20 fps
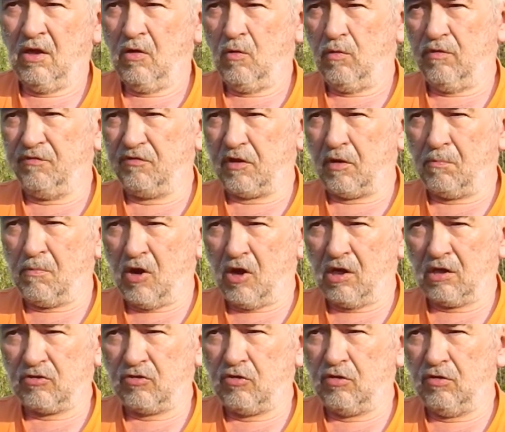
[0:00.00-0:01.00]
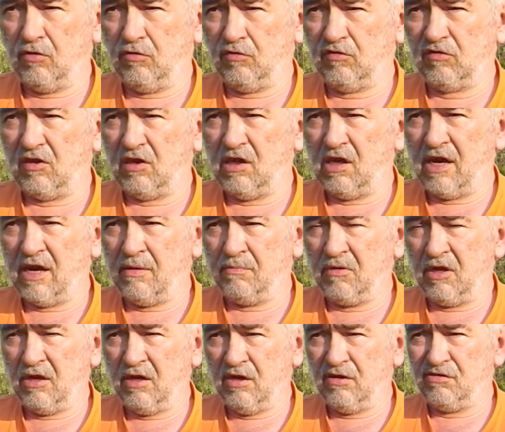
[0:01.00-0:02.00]
with the Mk2z
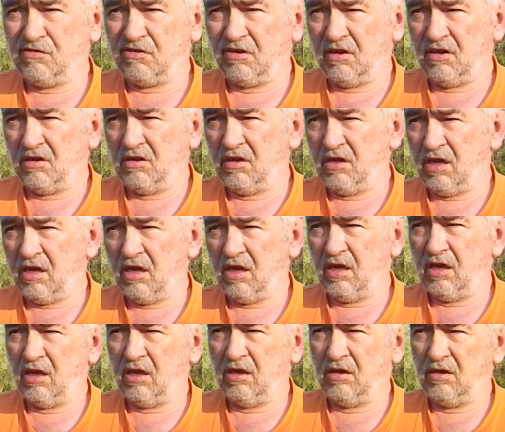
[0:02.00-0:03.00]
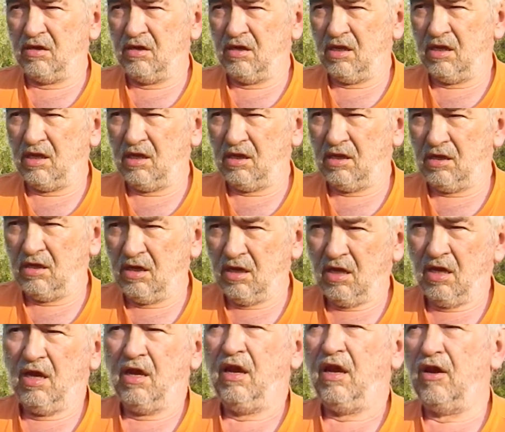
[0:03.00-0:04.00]
ammunition in the
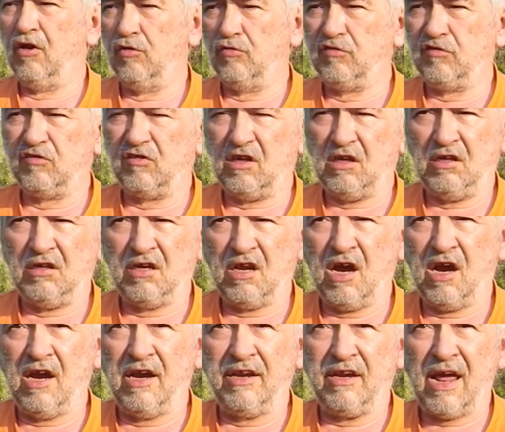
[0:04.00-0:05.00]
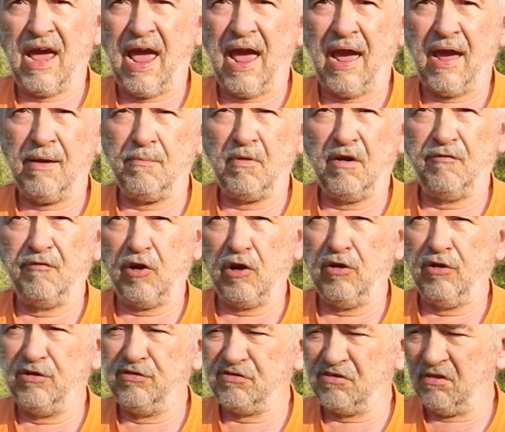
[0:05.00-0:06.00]
LC9 hammer
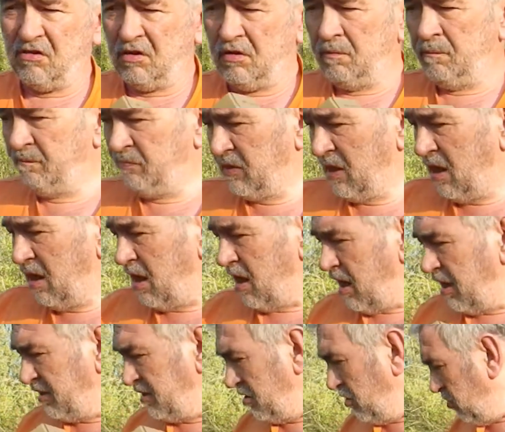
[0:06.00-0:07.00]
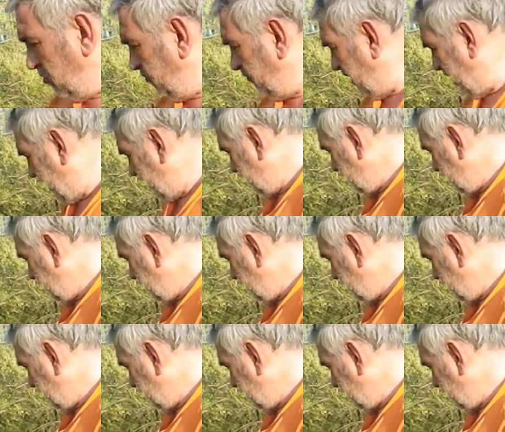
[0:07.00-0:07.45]
version. I know that